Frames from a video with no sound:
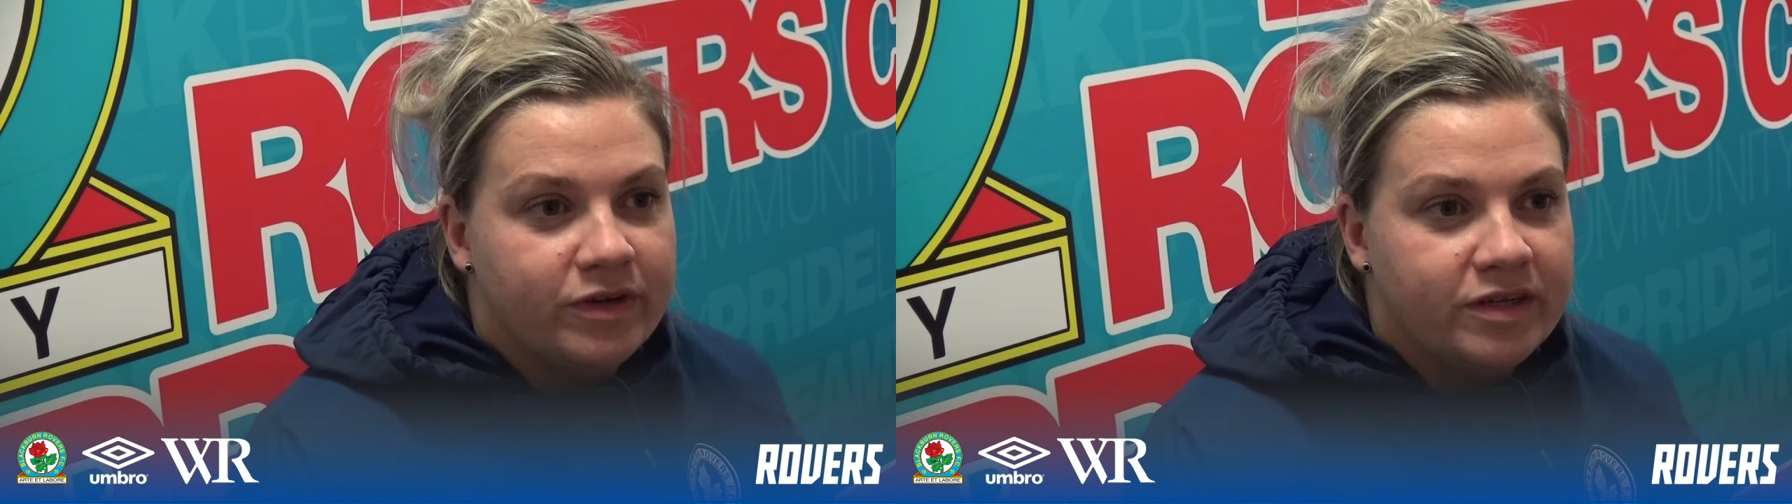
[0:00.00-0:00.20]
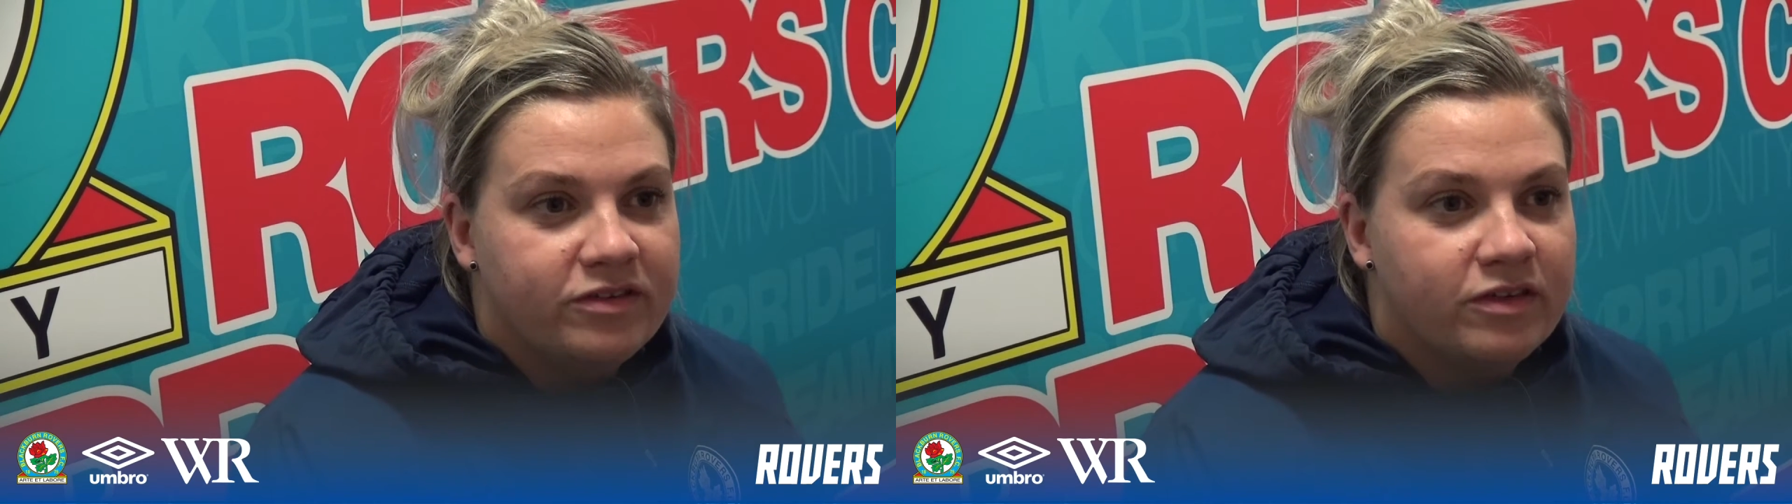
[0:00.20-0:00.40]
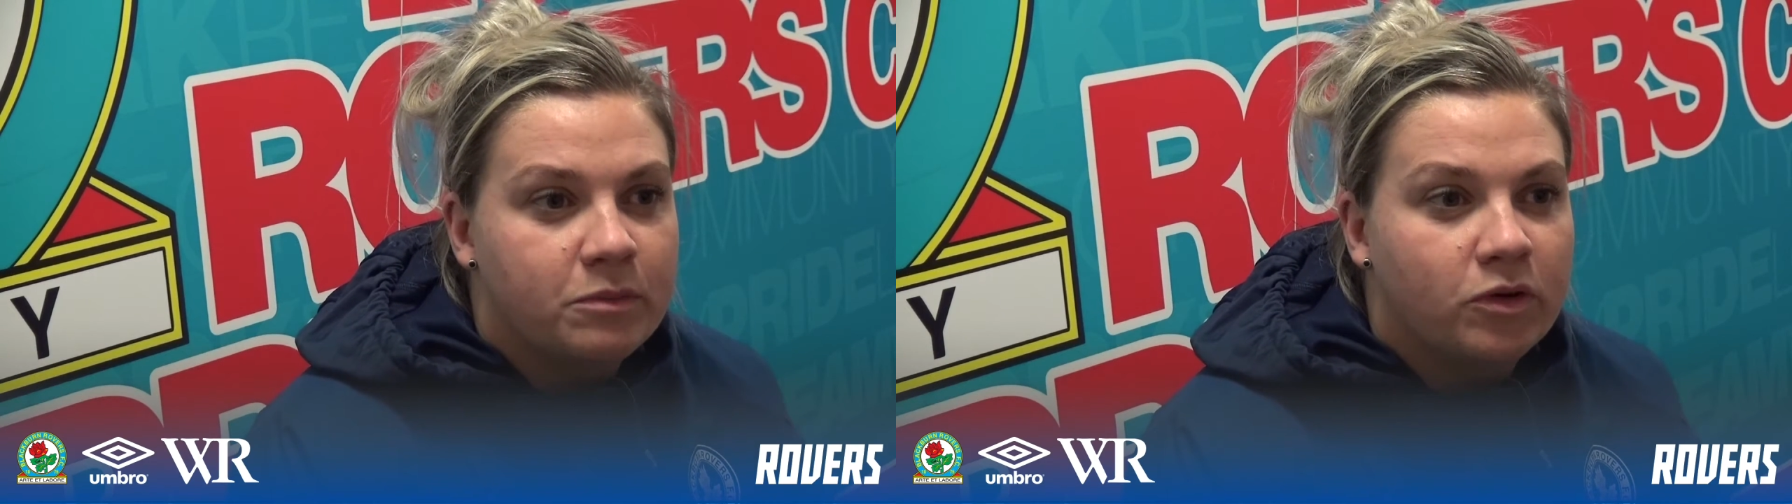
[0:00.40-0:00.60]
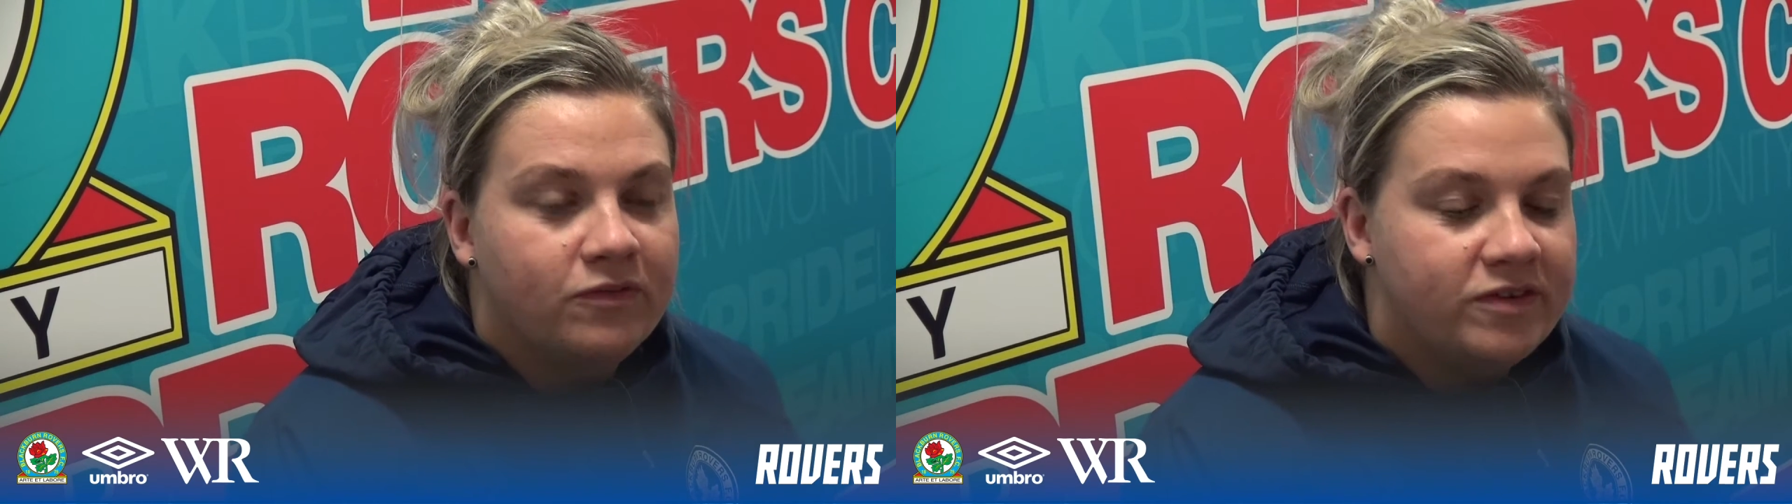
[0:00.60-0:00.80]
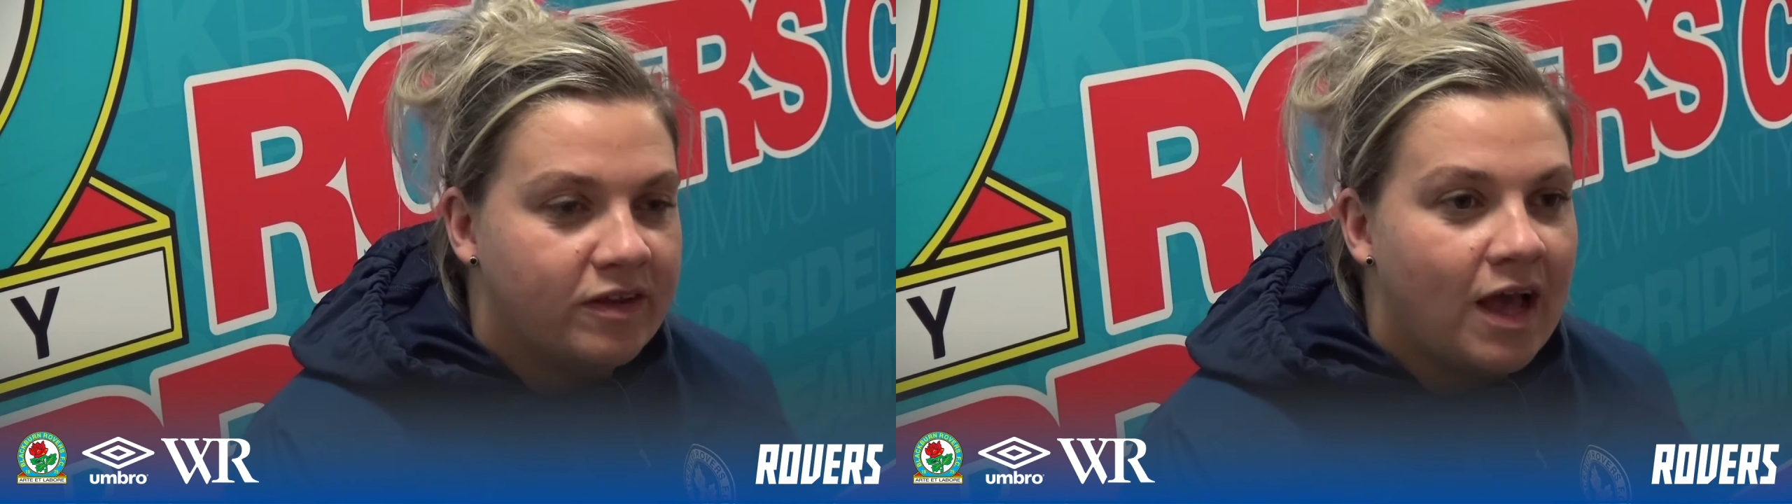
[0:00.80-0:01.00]
into the more
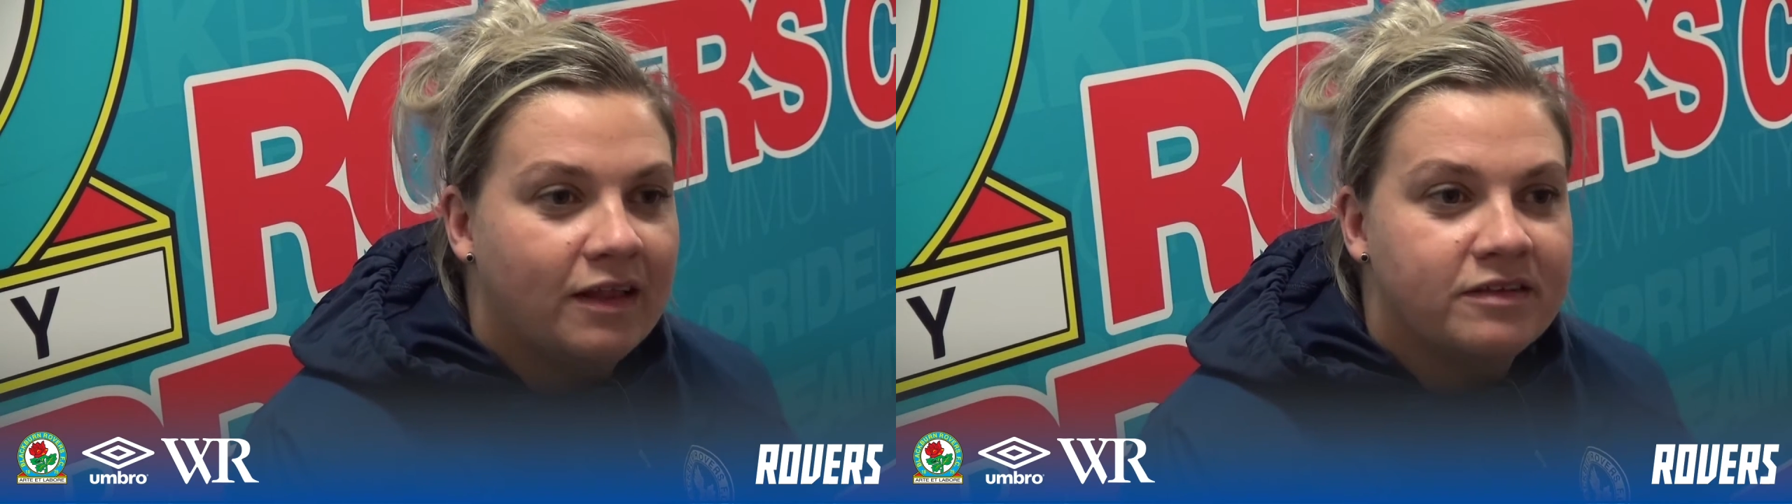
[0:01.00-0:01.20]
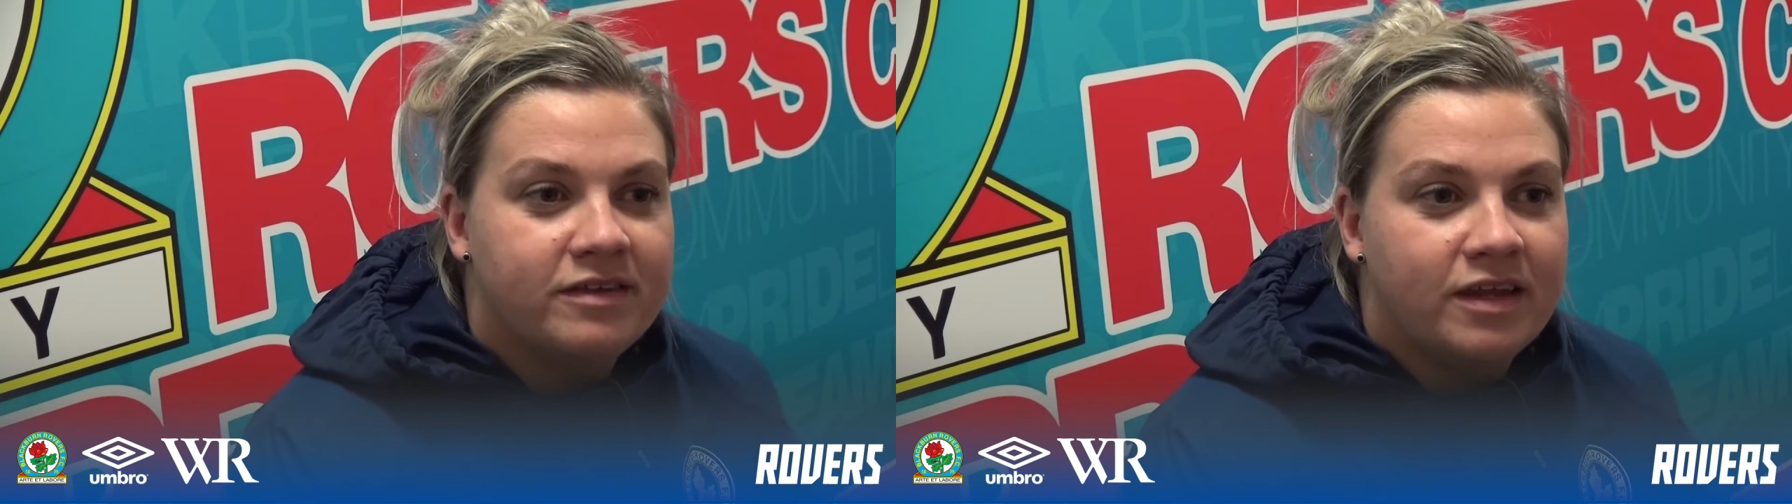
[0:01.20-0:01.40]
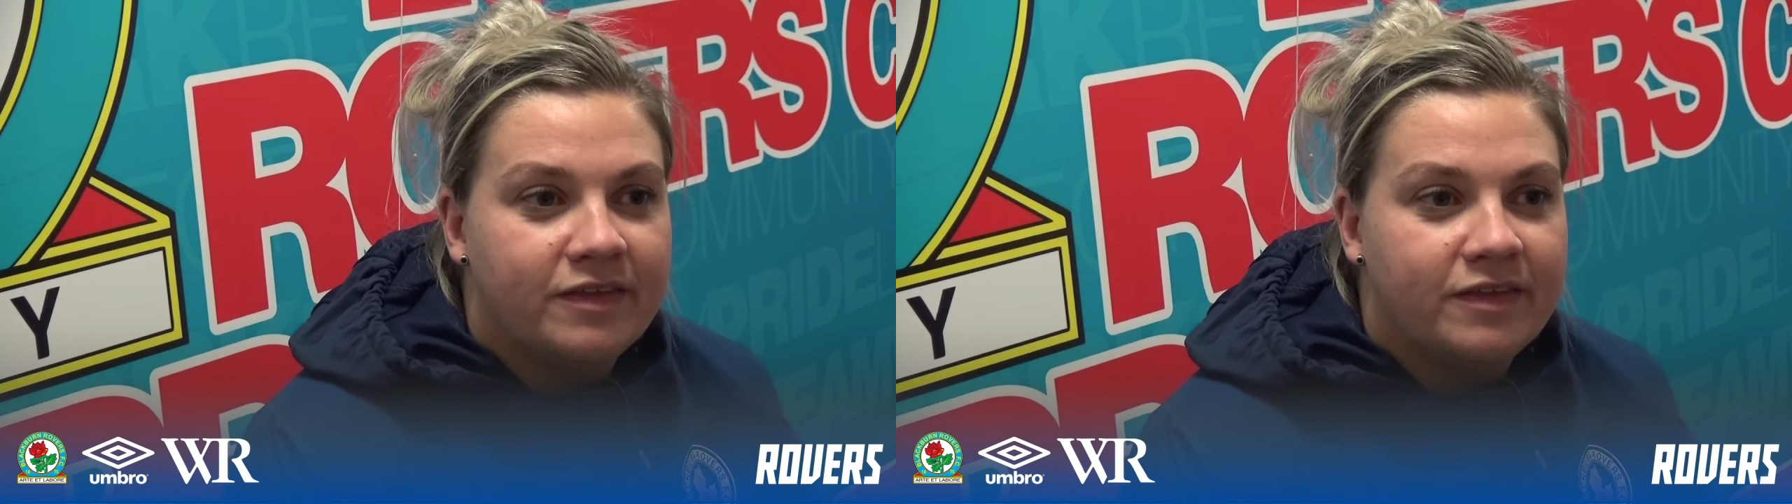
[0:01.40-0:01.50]
physicality